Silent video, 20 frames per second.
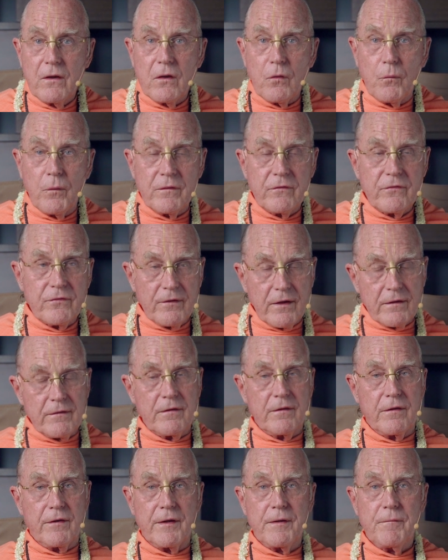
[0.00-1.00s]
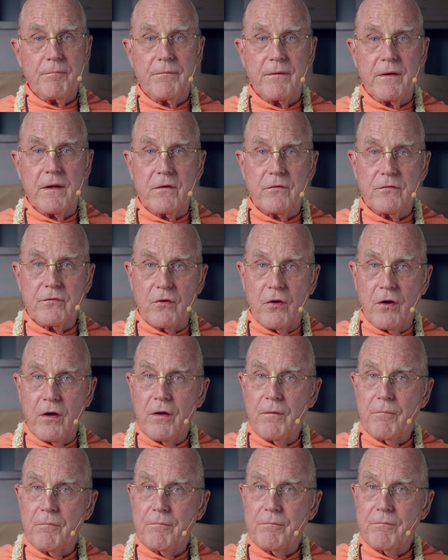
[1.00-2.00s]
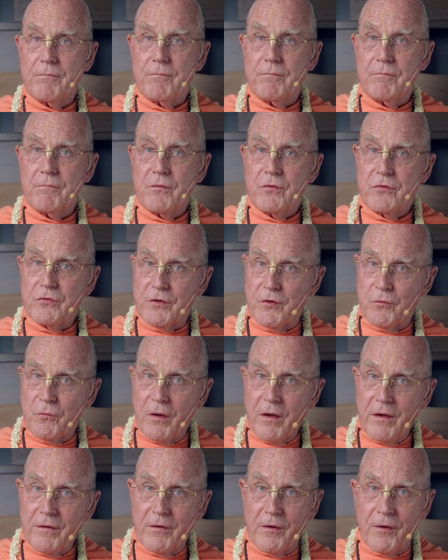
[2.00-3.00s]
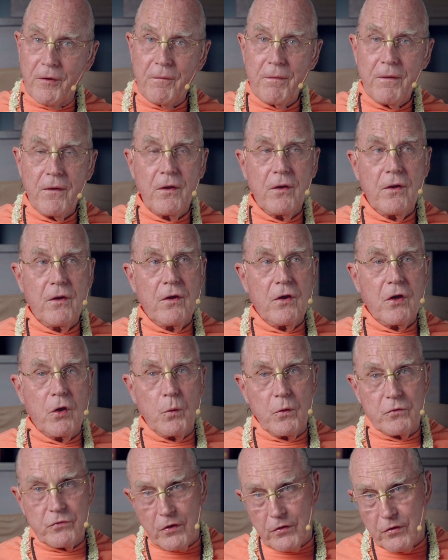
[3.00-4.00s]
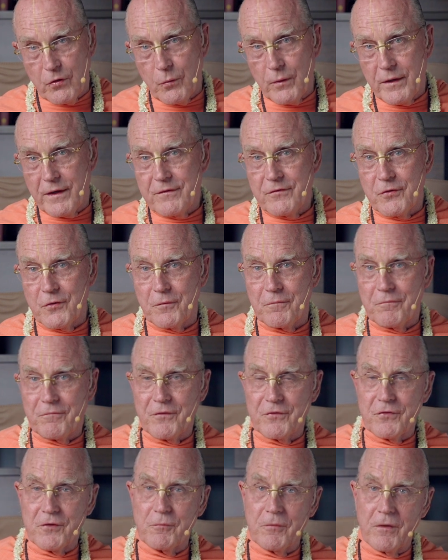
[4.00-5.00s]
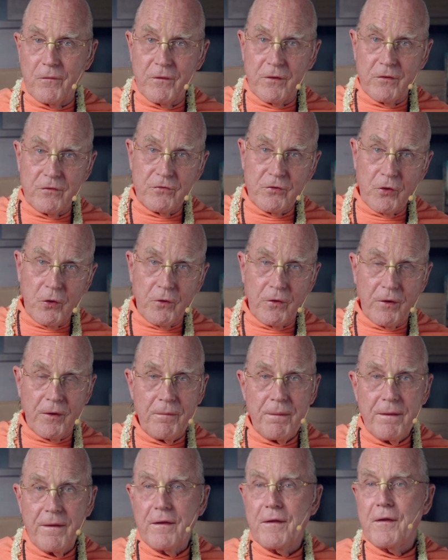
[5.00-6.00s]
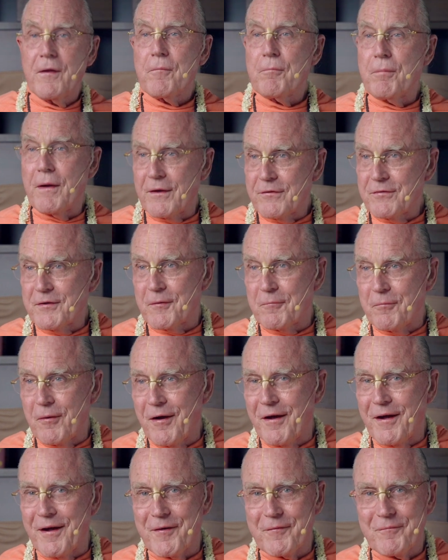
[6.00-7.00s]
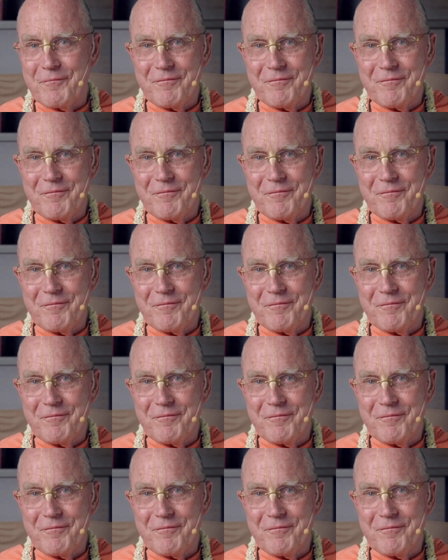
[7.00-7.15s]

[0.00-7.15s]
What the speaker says: When suddenly he saw Sri Radha, who was on her way to visit Mother Yasoda, passing by.